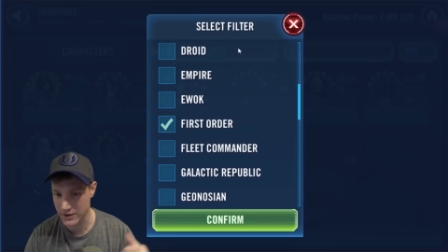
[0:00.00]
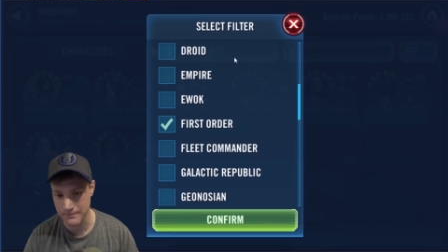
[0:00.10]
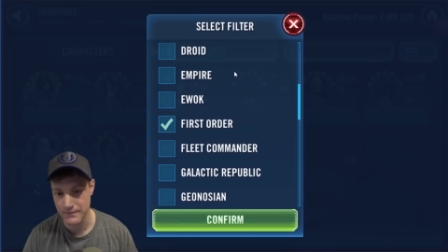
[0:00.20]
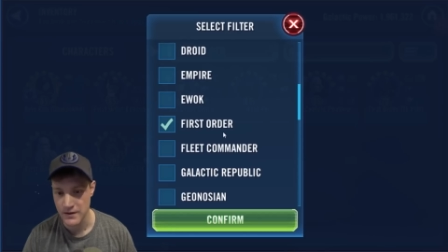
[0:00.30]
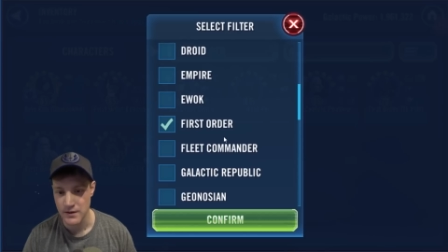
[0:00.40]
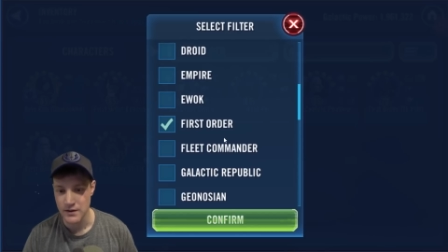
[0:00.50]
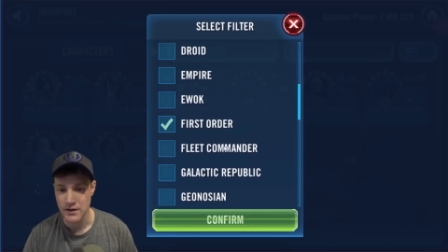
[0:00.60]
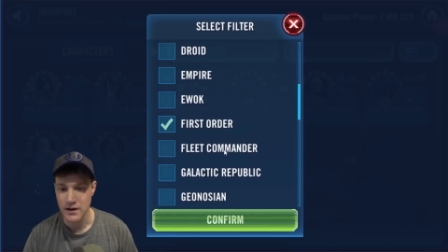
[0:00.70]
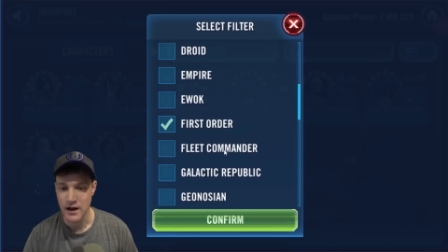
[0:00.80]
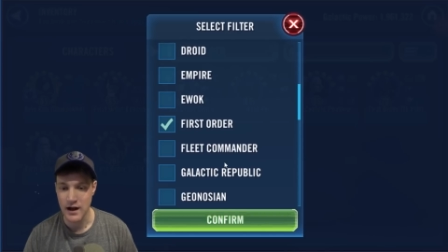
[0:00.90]
work.
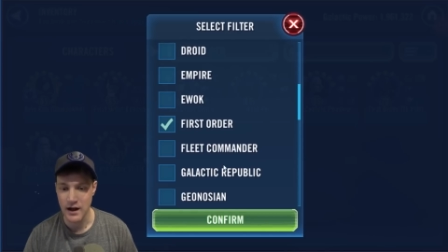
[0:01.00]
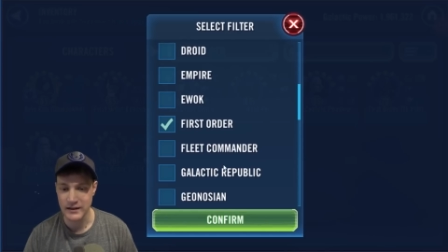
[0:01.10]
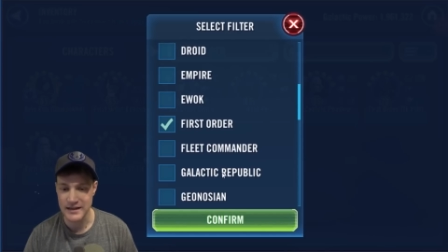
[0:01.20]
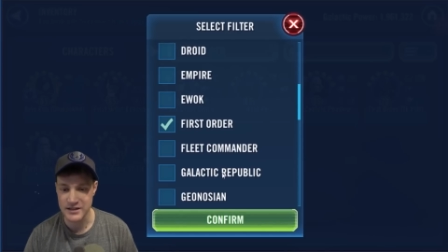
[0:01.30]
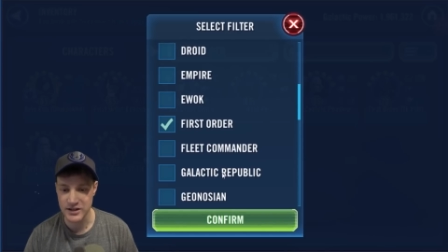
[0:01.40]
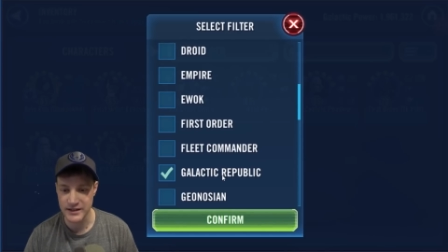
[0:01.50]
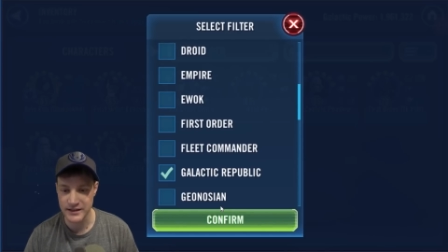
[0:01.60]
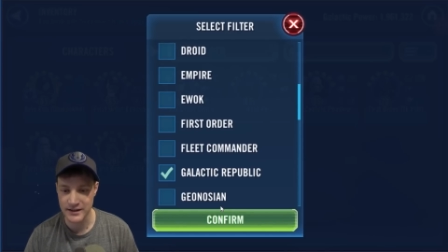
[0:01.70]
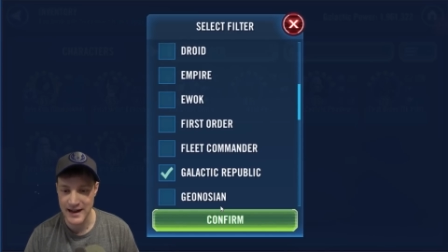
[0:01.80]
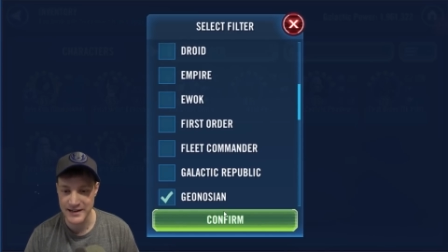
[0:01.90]
Uh, let's look at
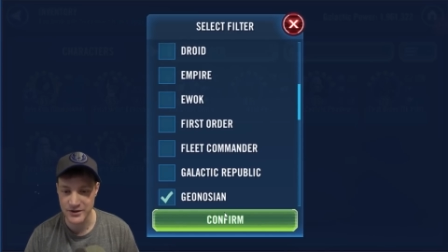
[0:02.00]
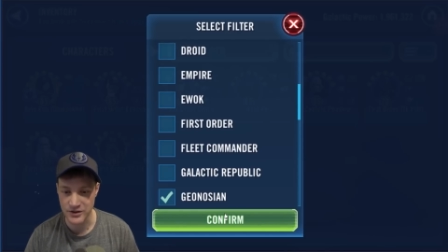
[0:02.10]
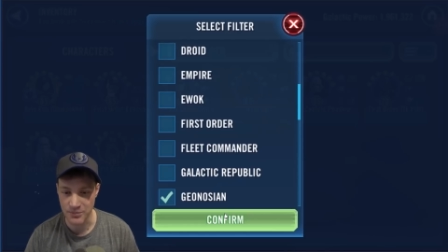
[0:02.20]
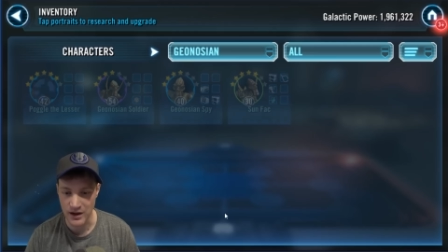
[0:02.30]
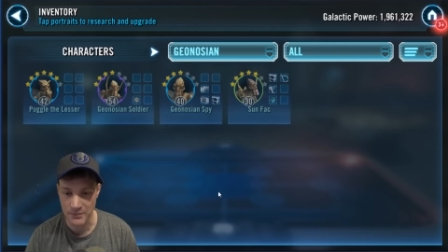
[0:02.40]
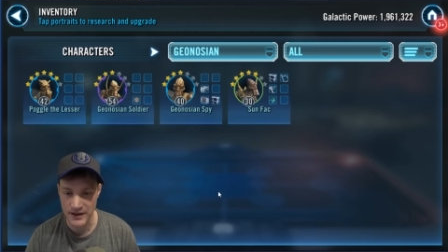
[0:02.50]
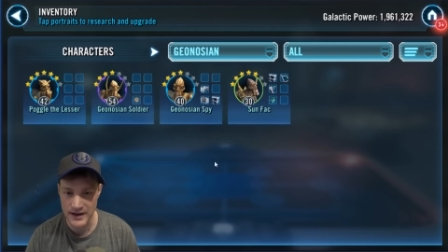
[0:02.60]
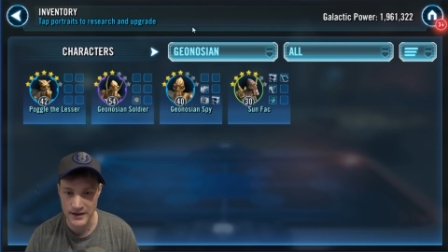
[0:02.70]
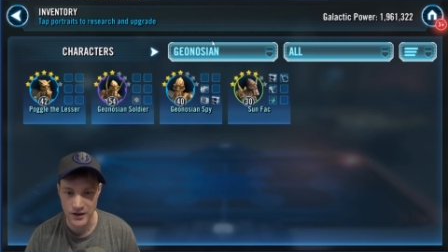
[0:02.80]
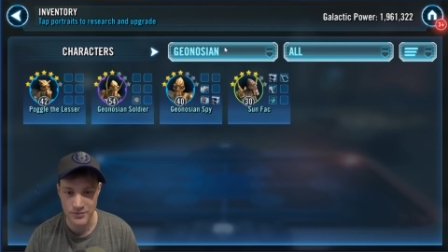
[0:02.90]
the Galactic
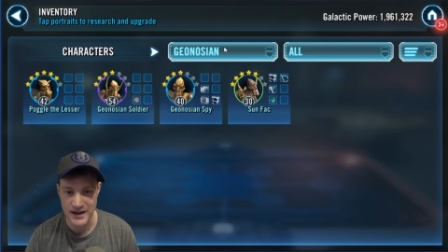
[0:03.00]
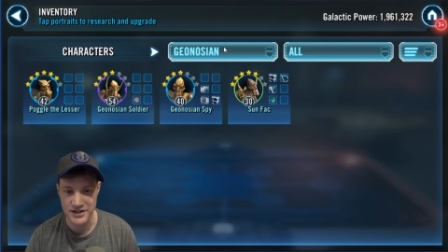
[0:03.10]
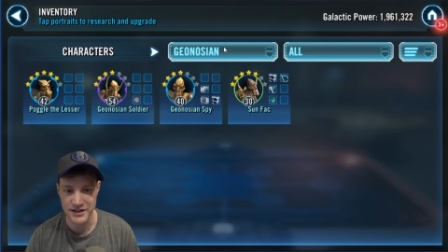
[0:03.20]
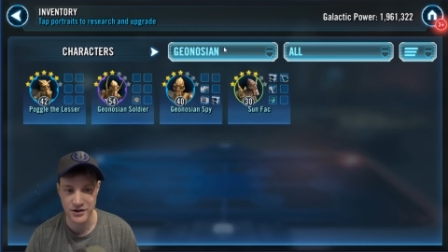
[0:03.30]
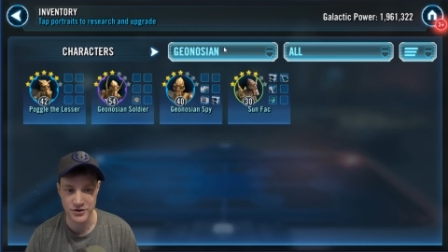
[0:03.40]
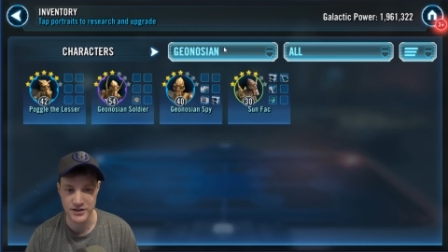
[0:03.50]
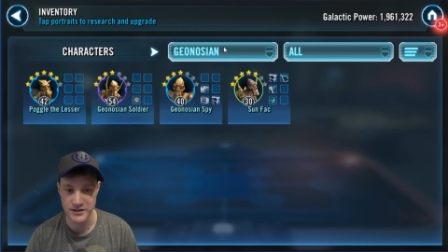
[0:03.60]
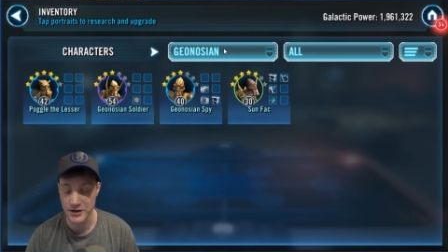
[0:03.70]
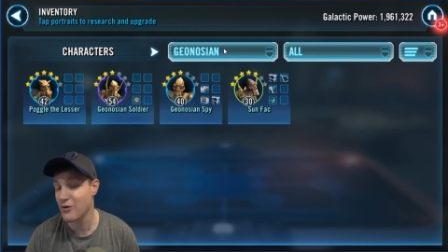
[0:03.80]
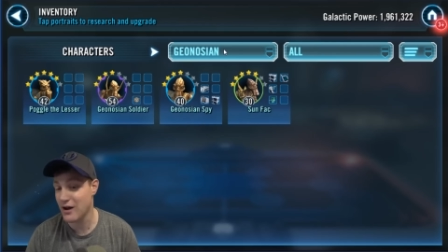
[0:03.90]
Republic. Oh, not
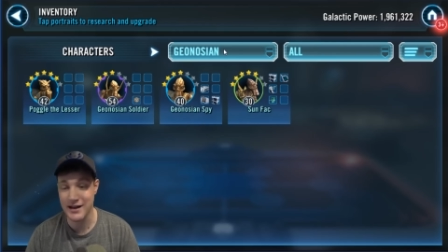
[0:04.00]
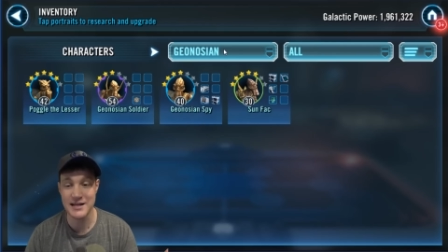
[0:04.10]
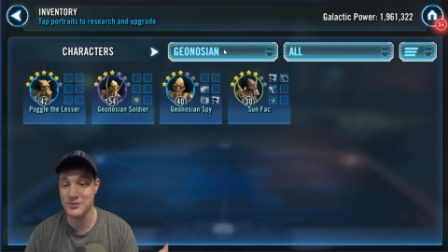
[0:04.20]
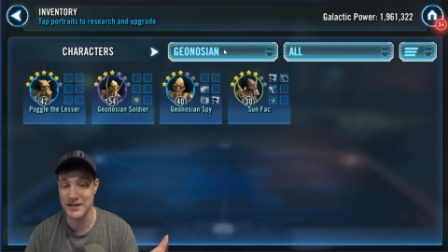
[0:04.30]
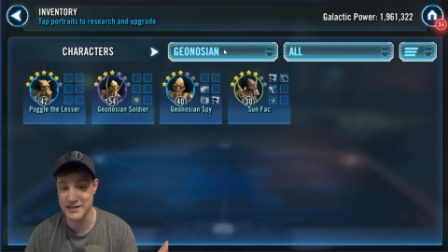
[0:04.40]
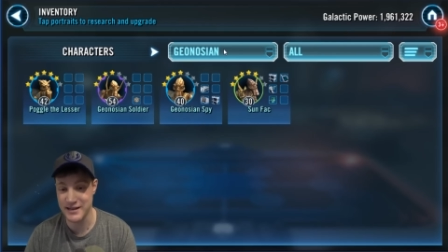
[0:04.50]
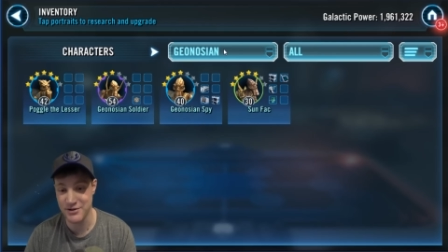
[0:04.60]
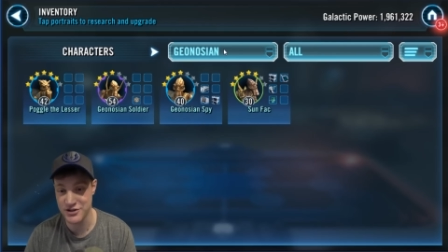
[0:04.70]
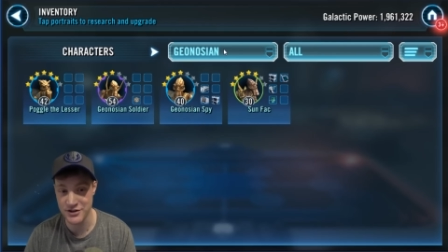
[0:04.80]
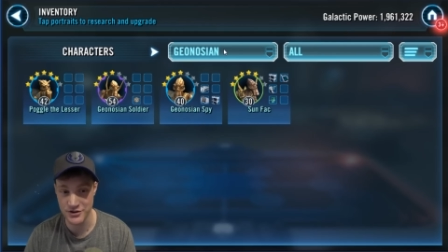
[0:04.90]
Geonosians. Oh, I guess we can
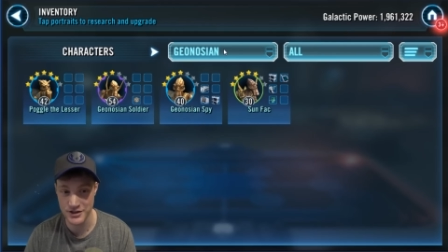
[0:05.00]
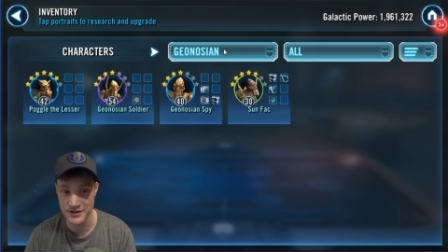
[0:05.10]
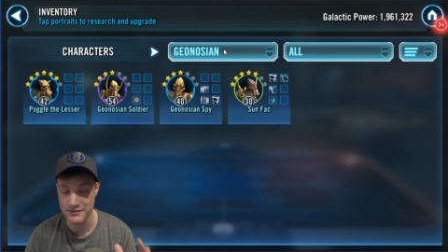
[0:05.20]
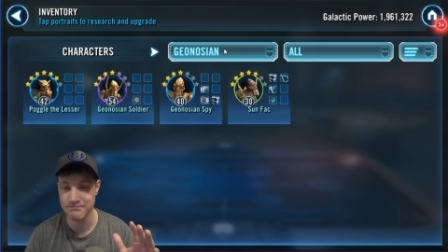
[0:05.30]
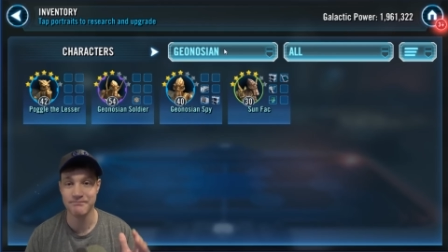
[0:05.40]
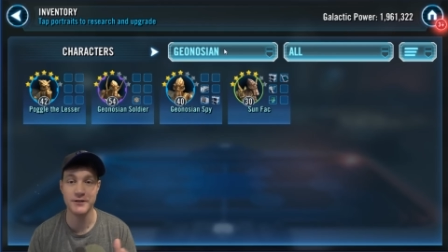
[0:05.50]
skip to Geonosians.